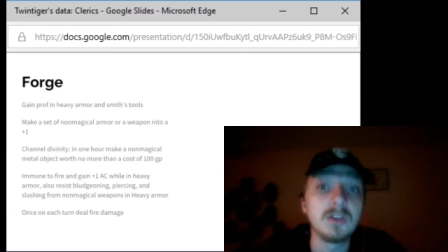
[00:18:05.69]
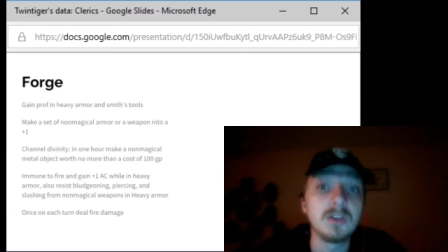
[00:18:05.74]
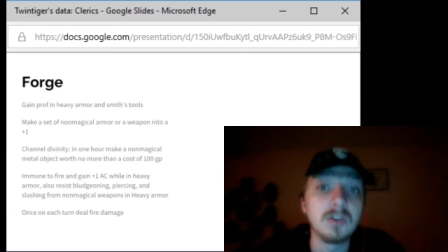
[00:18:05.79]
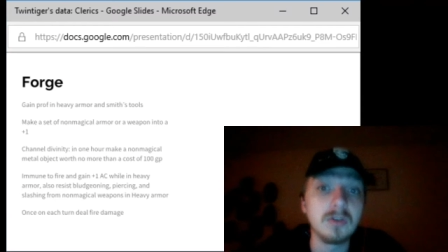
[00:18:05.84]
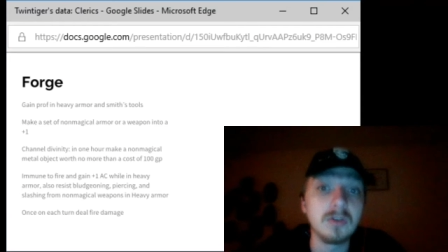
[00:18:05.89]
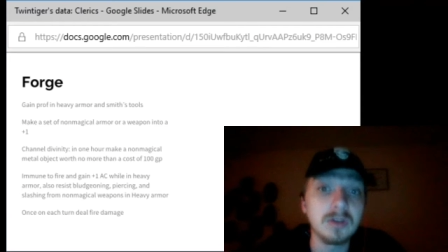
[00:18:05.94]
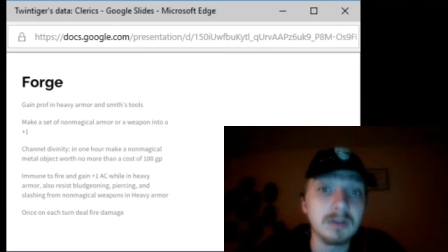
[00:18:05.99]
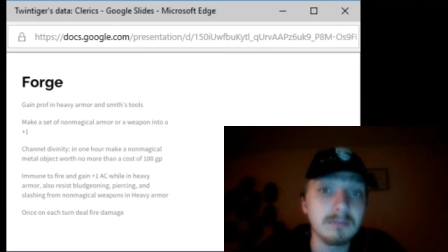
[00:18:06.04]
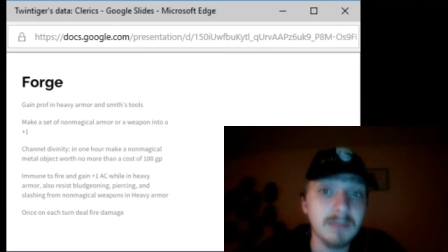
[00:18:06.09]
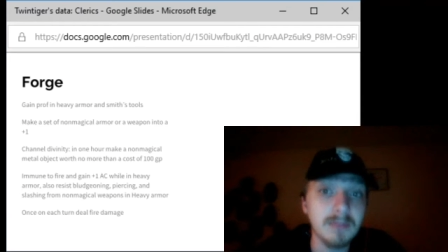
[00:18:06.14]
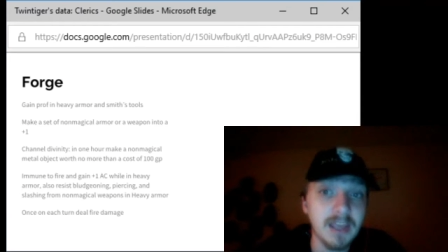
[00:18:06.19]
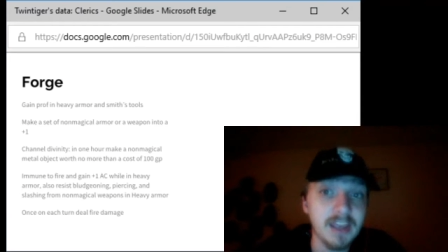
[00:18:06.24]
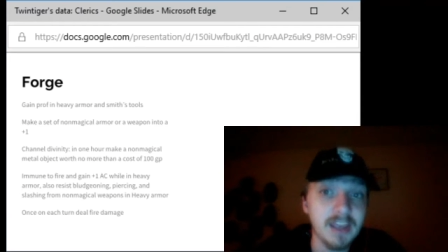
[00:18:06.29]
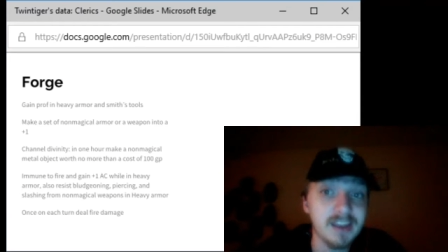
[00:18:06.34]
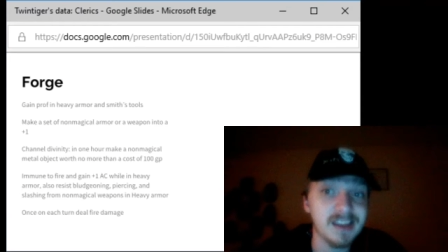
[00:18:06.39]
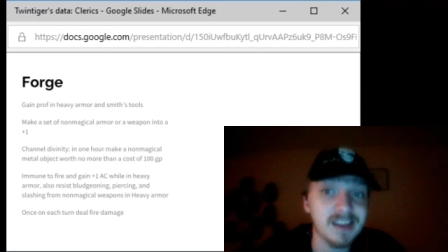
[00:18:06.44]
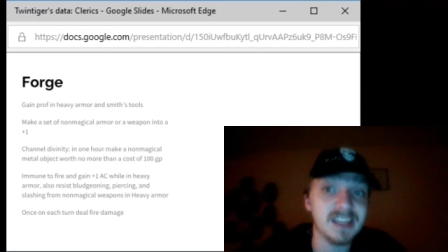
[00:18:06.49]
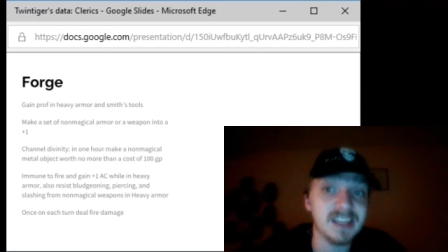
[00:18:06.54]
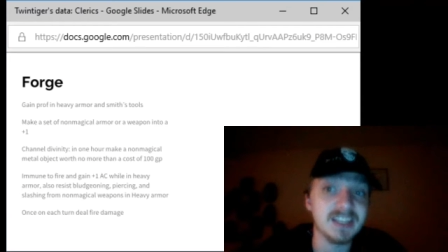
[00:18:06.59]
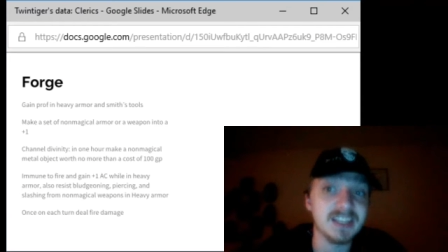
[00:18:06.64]
You can make
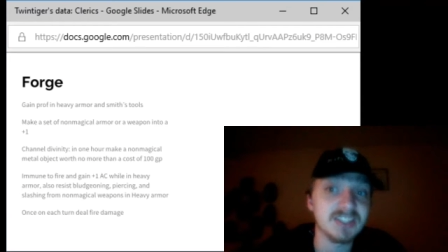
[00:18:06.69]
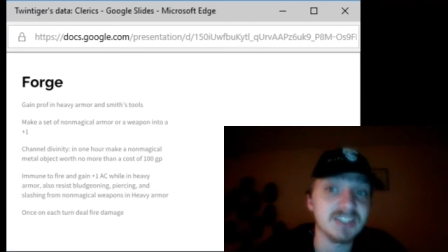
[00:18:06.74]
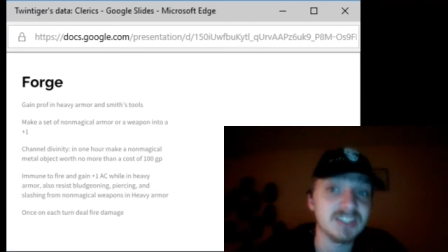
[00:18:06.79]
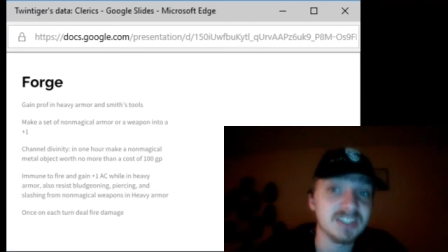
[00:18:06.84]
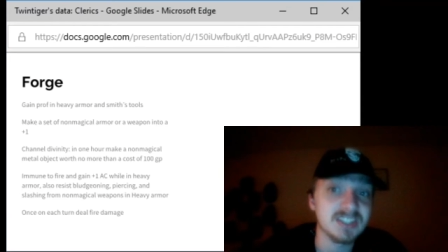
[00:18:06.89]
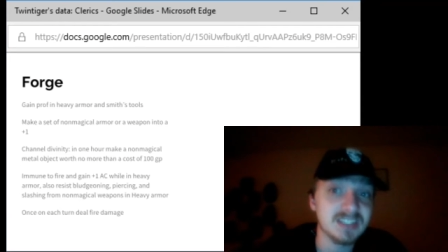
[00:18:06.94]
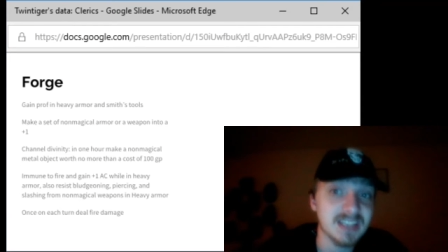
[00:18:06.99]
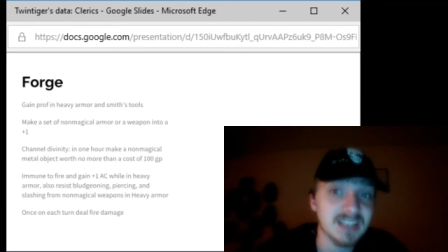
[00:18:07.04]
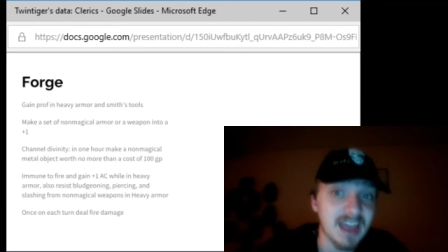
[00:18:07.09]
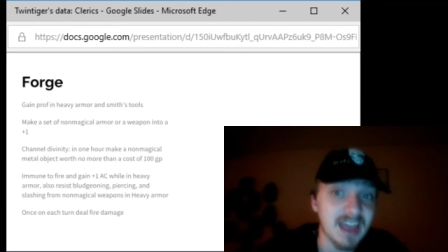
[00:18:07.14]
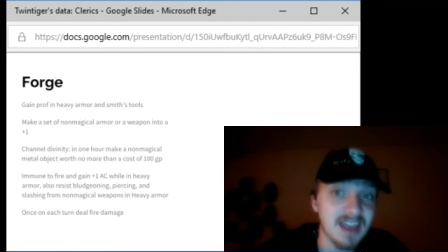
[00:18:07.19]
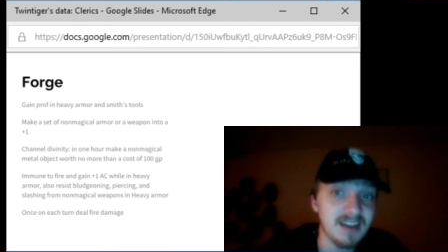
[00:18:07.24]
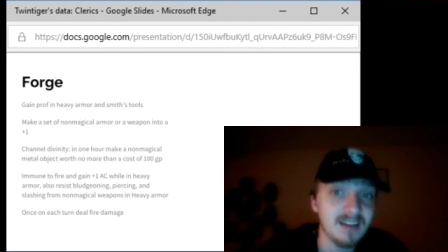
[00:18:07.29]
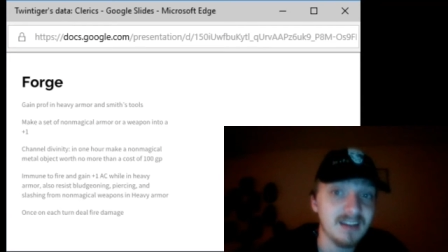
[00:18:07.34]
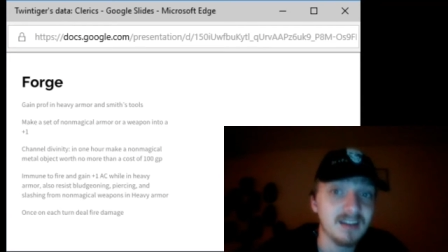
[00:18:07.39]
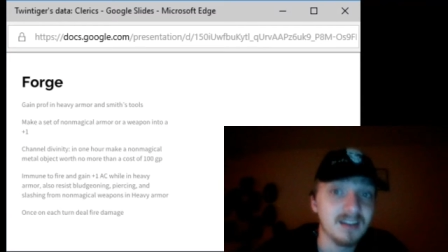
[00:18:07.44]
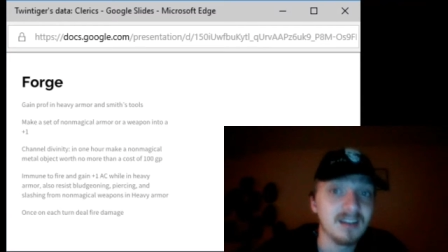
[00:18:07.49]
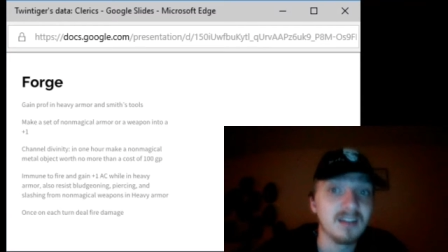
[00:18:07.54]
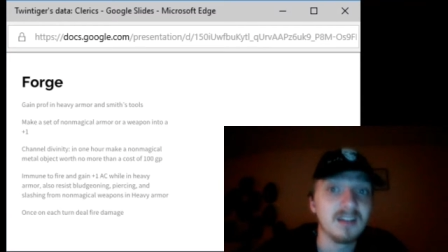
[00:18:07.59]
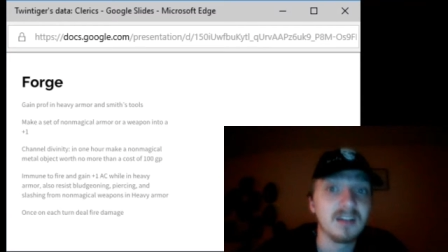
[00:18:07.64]
a set
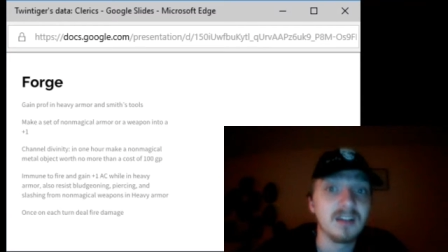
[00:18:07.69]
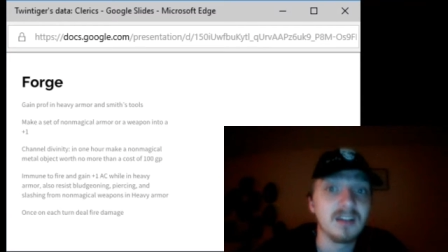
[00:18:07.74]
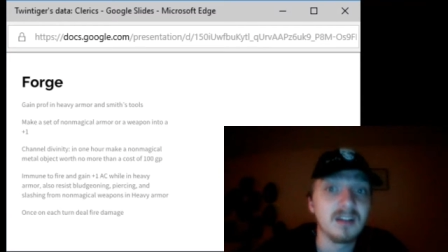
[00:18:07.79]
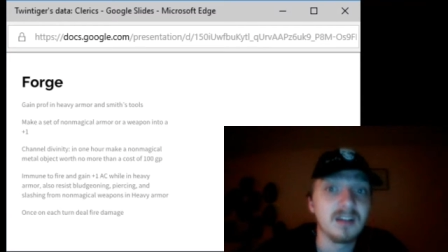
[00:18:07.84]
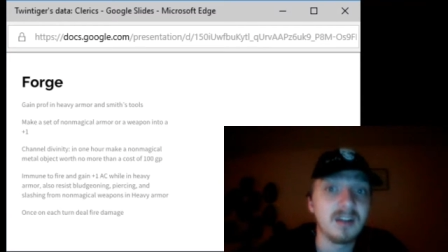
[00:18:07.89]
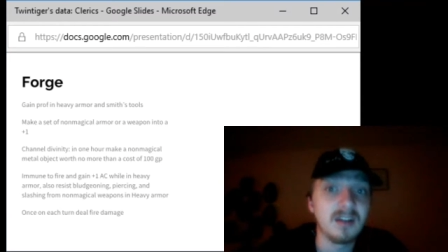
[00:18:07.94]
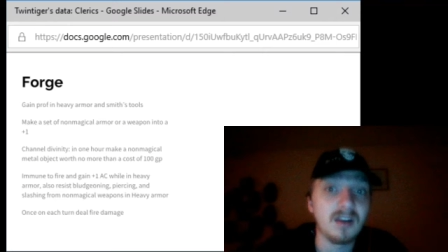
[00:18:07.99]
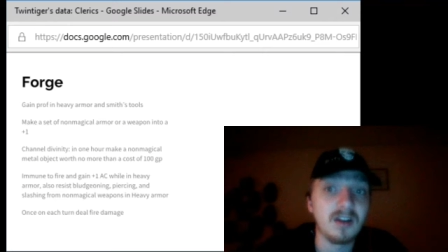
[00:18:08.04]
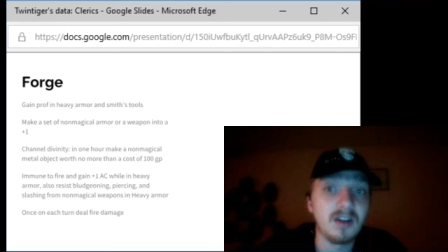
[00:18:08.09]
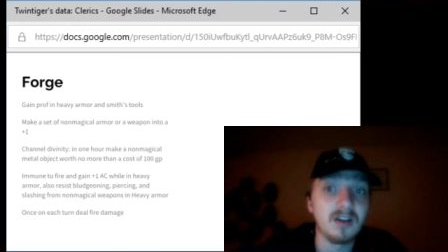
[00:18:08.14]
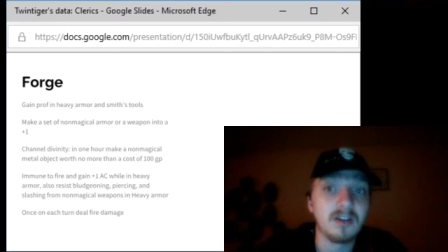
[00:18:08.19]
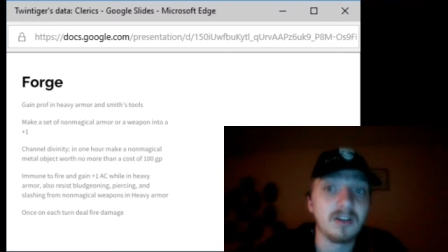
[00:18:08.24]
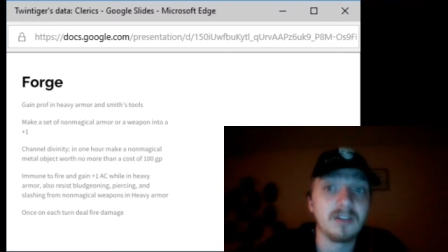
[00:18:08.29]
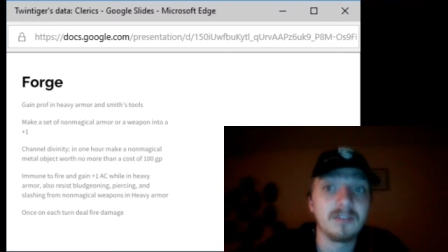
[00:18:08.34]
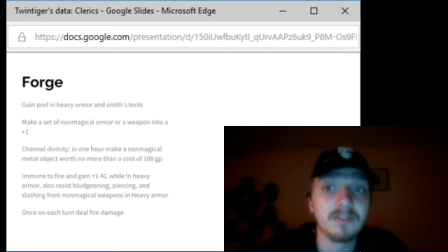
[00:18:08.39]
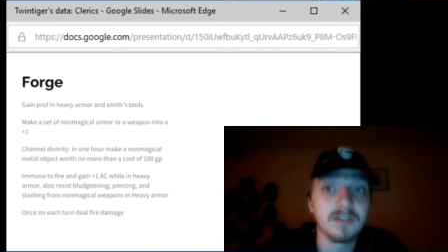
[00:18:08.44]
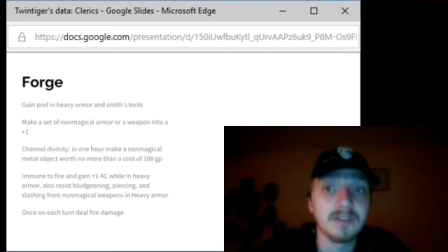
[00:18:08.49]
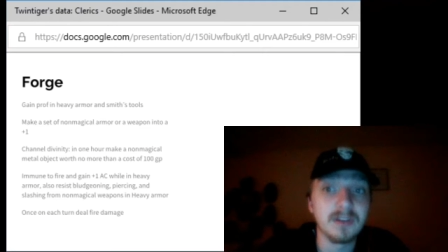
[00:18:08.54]
of